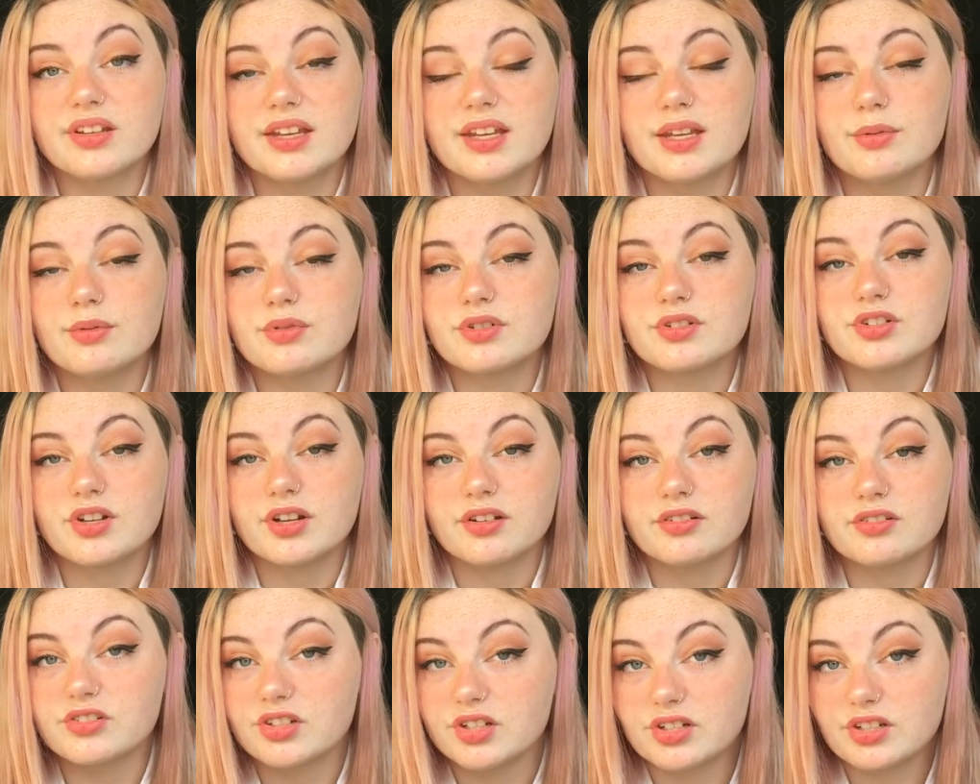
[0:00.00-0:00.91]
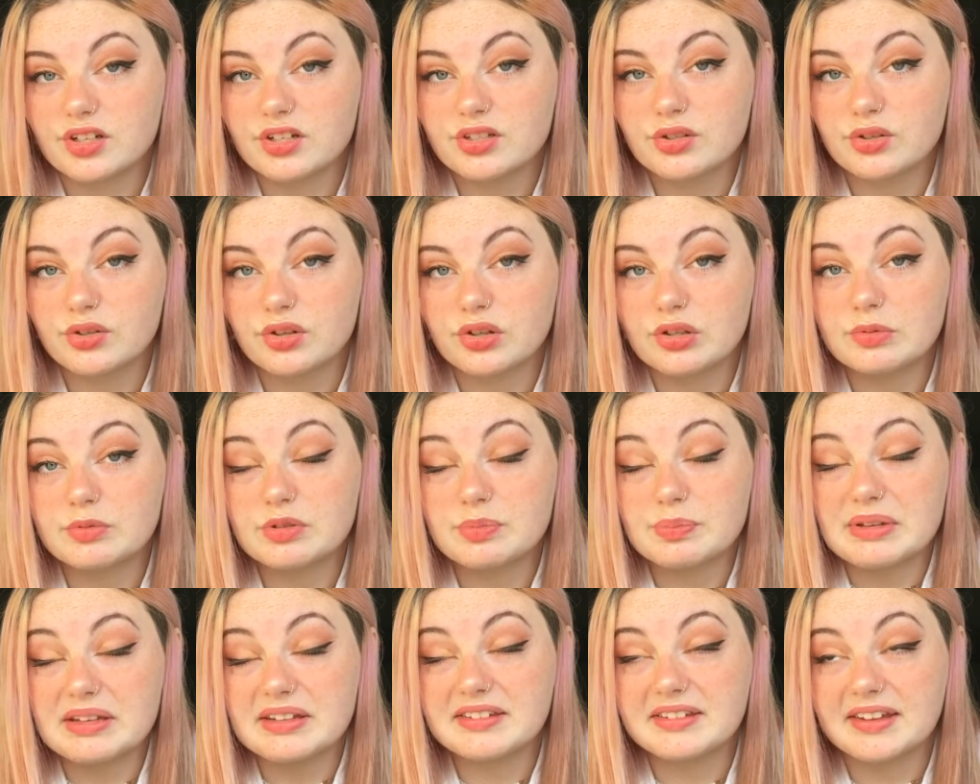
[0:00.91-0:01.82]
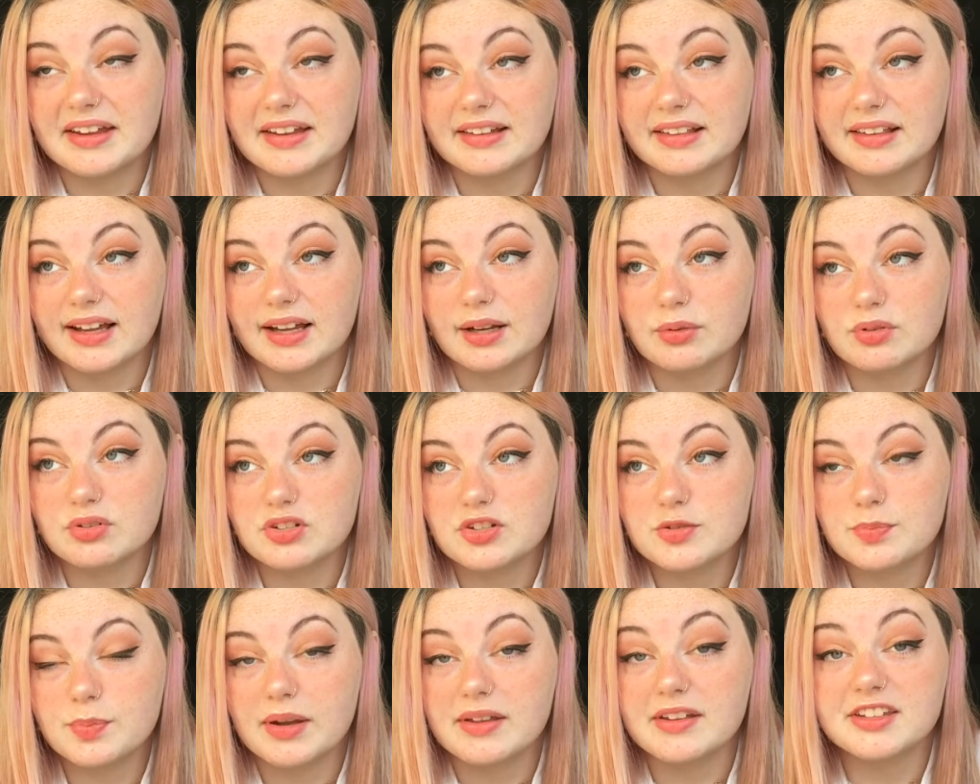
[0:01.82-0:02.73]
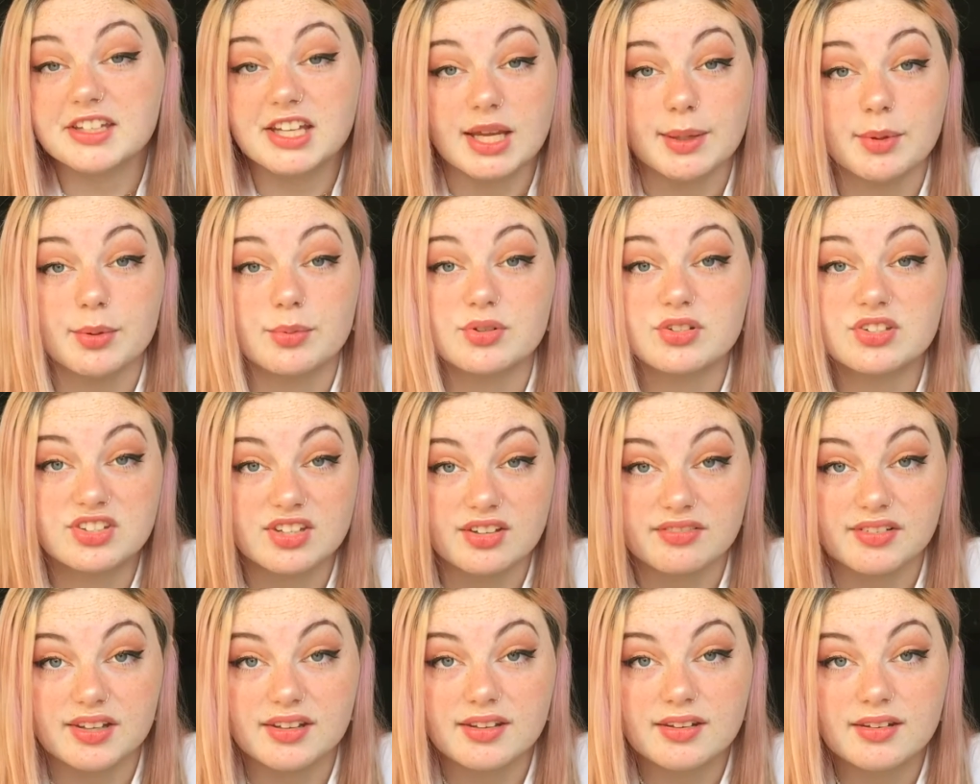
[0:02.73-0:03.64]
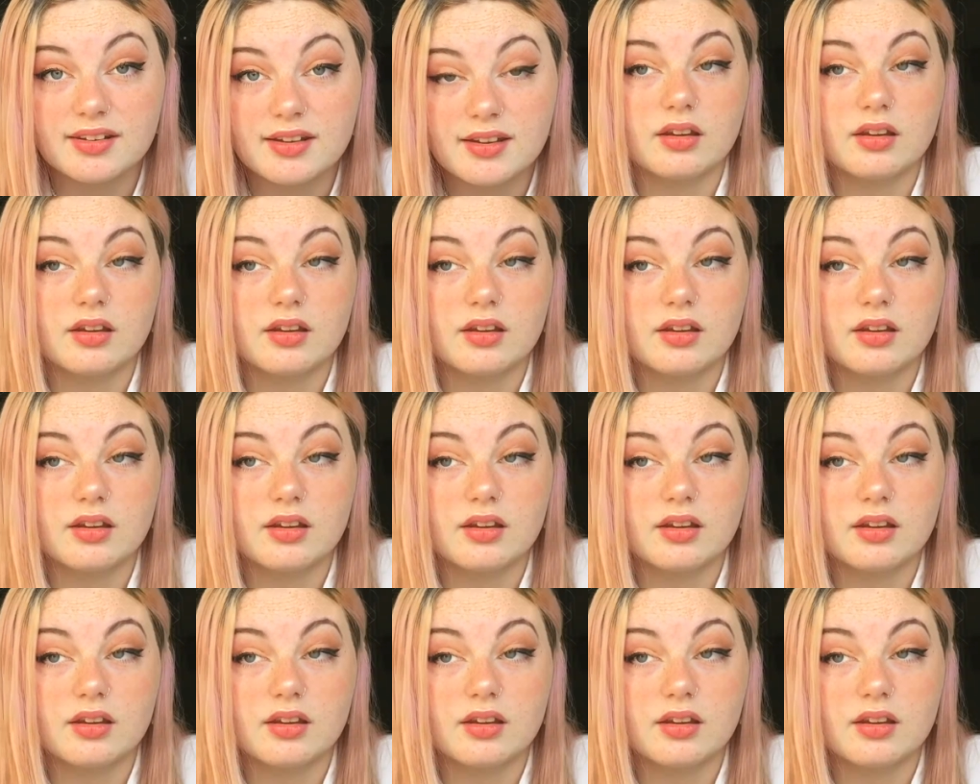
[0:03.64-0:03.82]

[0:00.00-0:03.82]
he was a child genius who could speak 10 languages by the time he was 7.